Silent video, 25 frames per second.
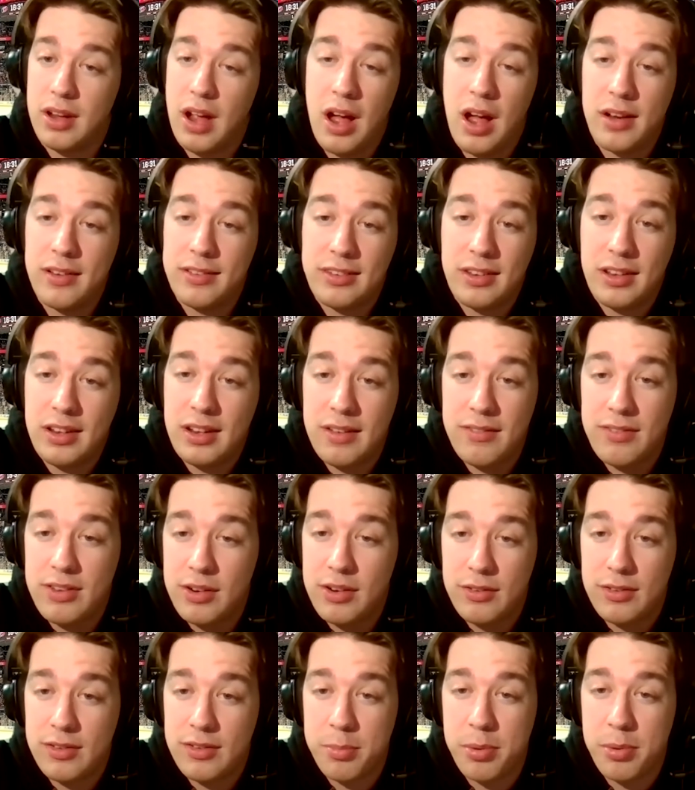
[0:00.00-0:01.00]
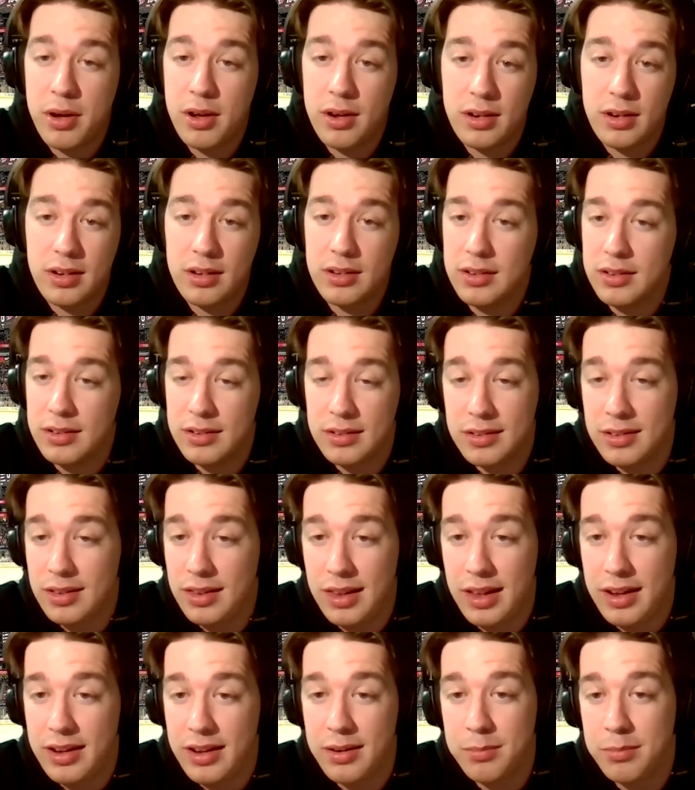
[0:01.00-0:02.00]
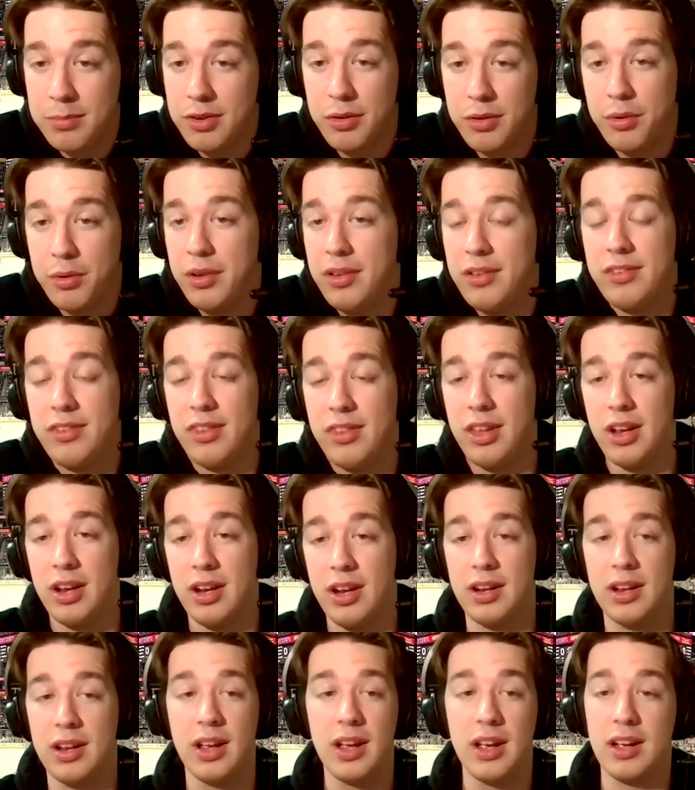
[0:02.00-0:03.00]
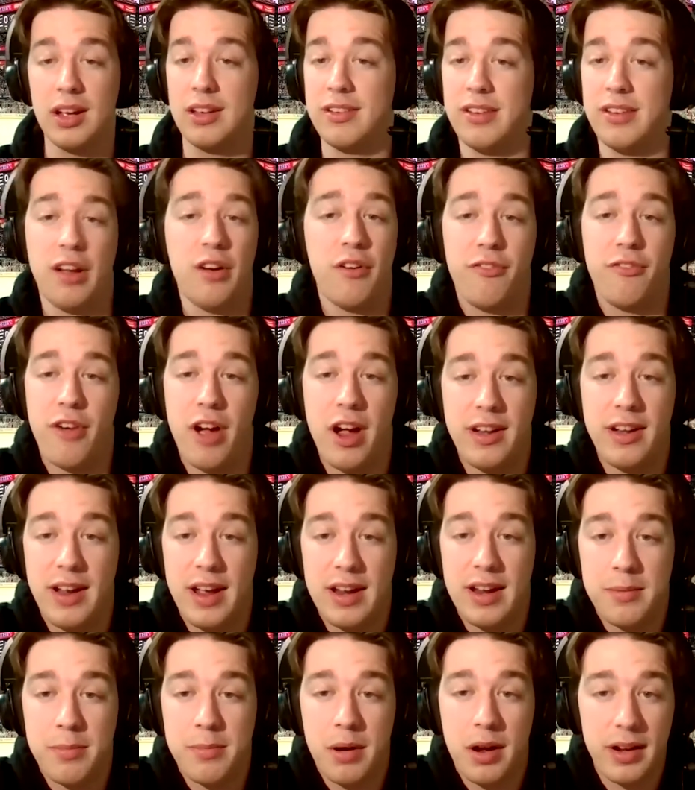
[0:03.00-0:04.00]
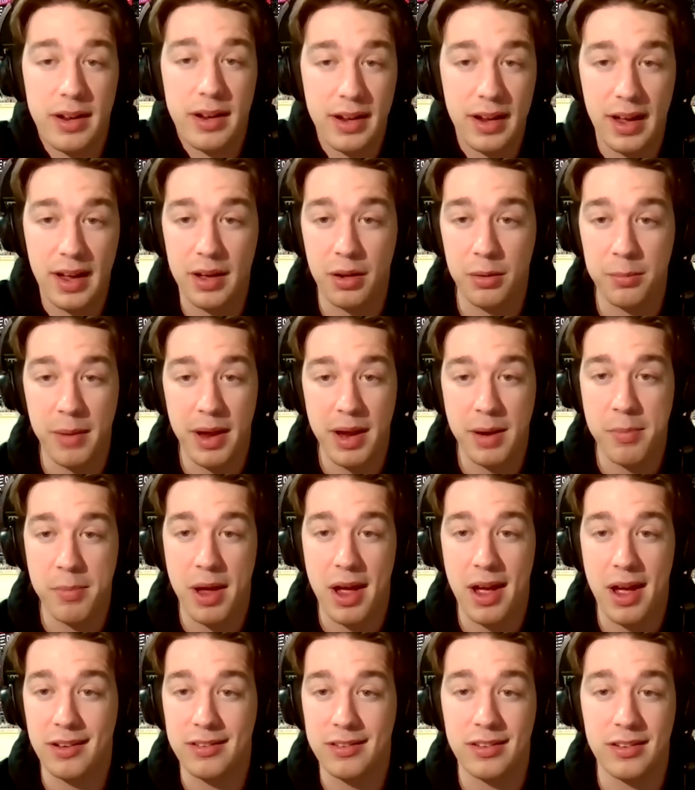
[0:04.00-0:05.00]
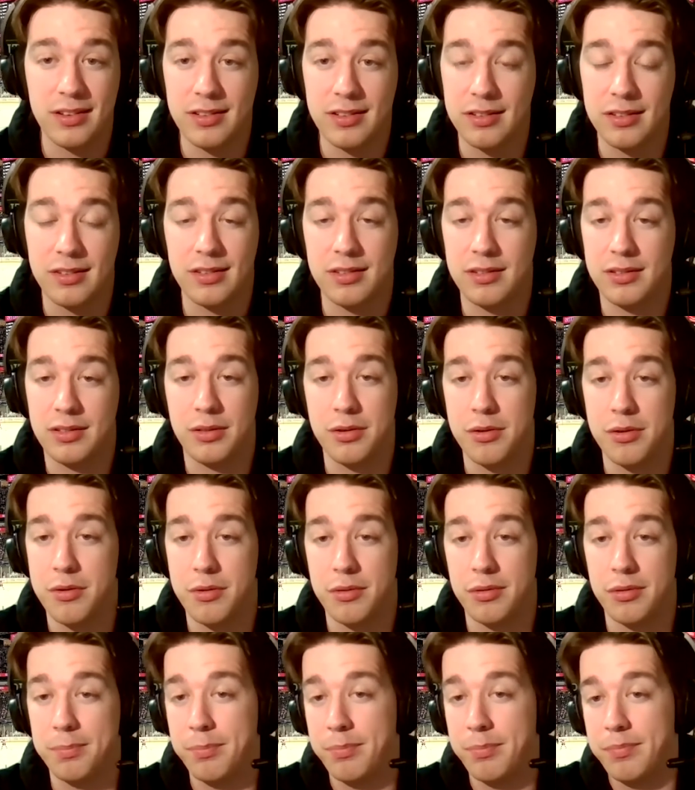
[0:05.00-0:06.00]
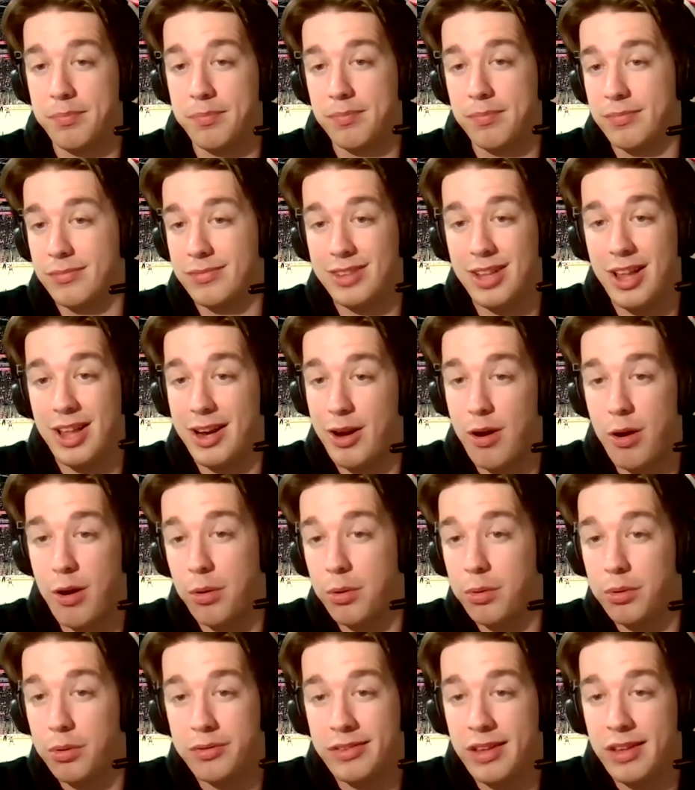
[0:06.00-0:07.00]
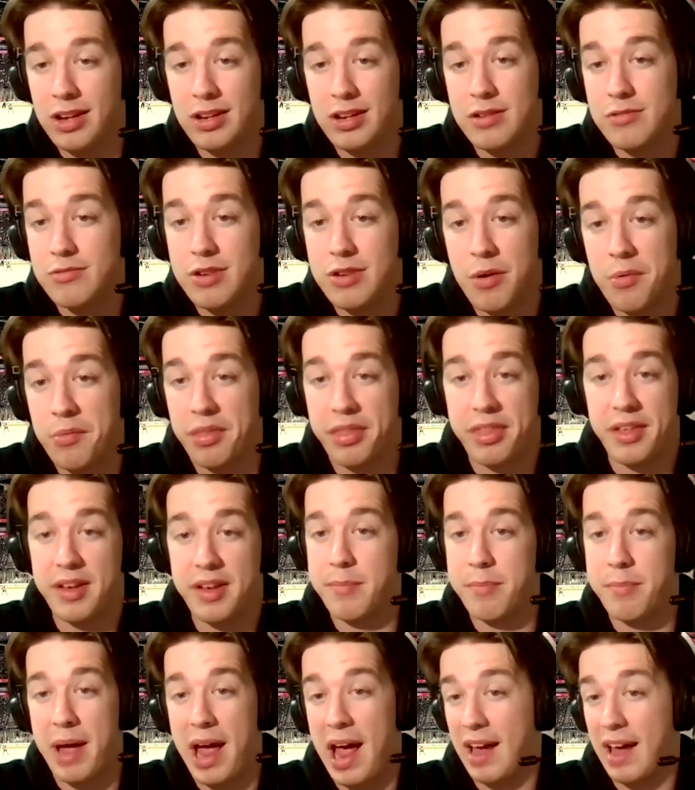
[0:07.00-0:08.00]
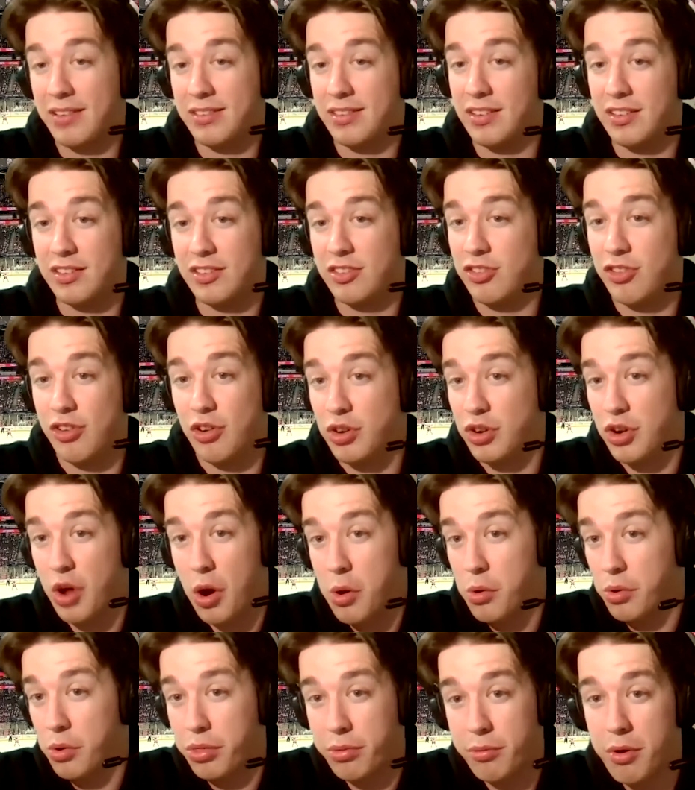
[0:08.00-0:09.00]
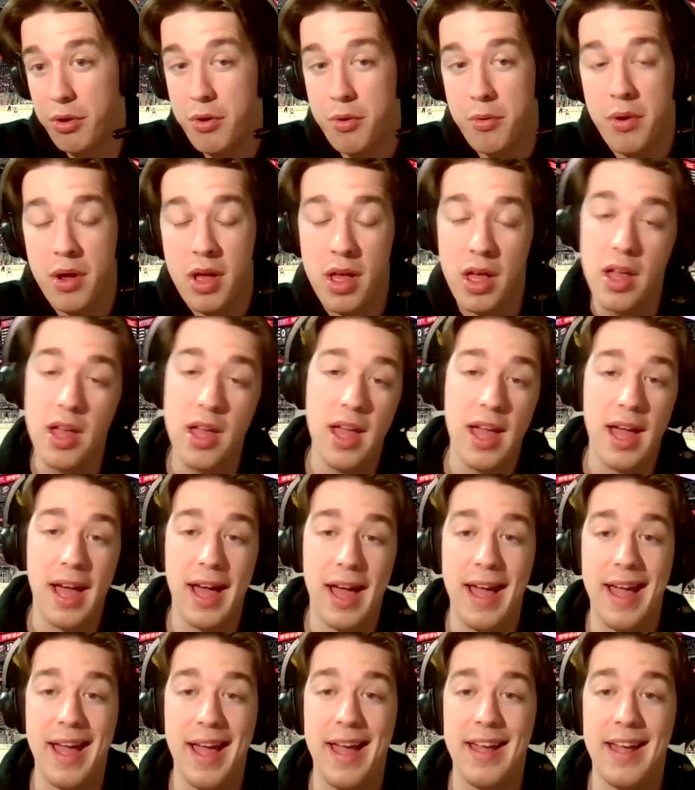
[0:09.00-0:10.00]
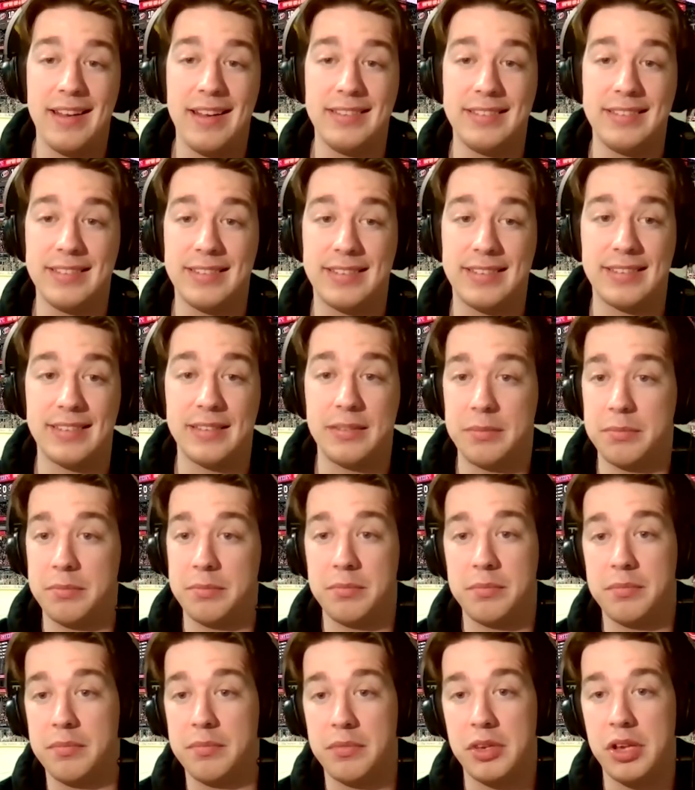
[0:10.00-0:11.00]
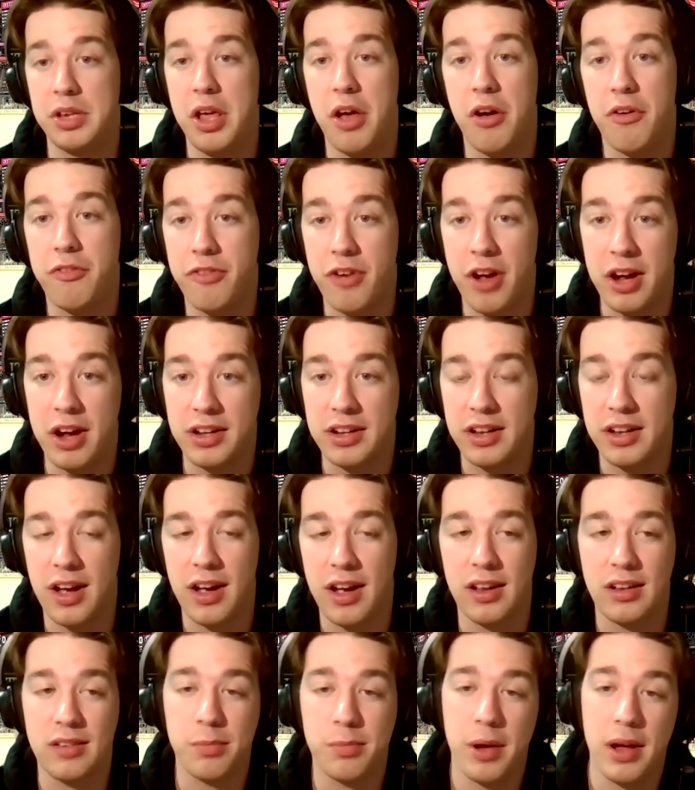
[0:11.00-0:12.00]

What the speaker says: Honestly, give Hughes the puck and let him do his thing, because he'll find anybody. He'll make passes through like holes that you don't think passes should go through, and he'll find guys.